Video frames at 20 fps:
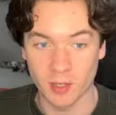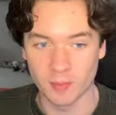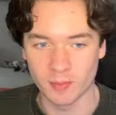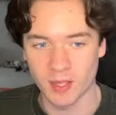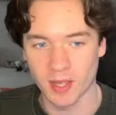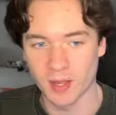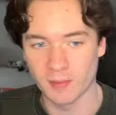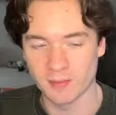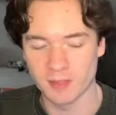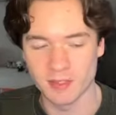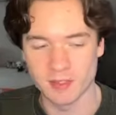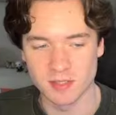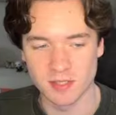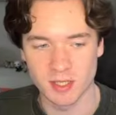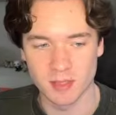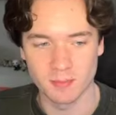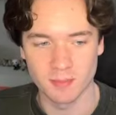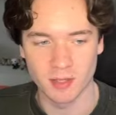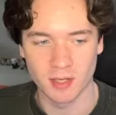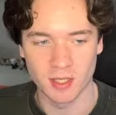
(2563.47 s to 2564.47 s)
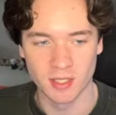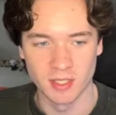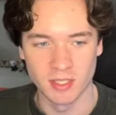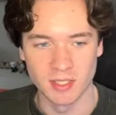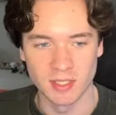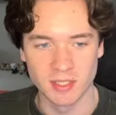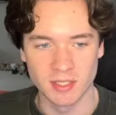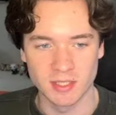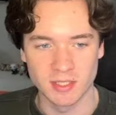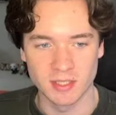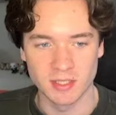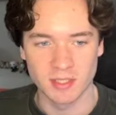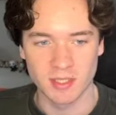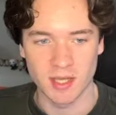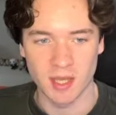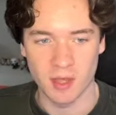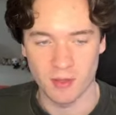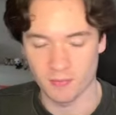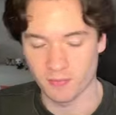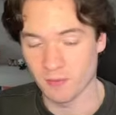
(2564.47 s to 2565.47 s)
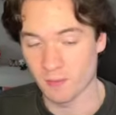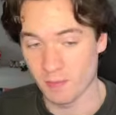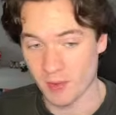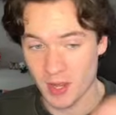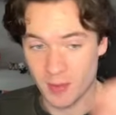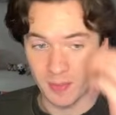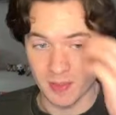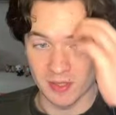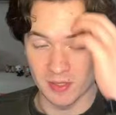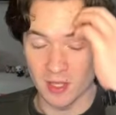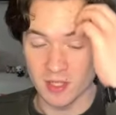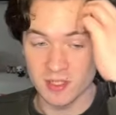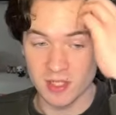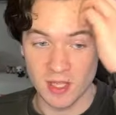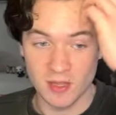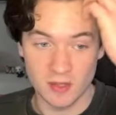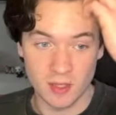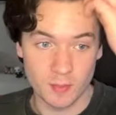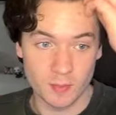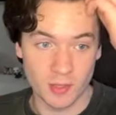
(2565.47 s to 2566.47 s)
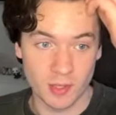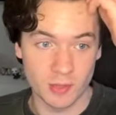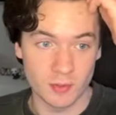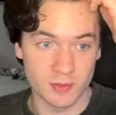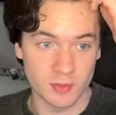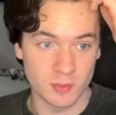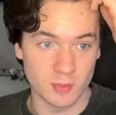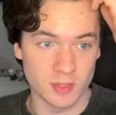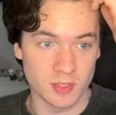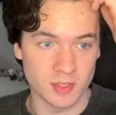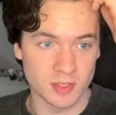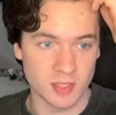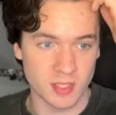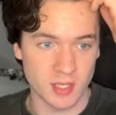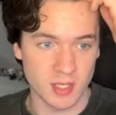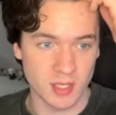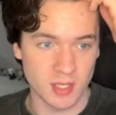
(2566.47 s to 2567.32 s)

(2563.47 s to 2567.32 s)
captaincy, but if Mbappe does end up out, do we see